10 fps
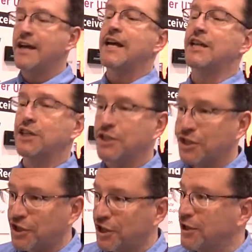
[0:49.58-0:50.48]
In
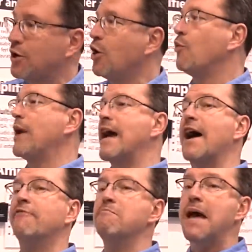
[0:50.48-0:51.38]
addition, we have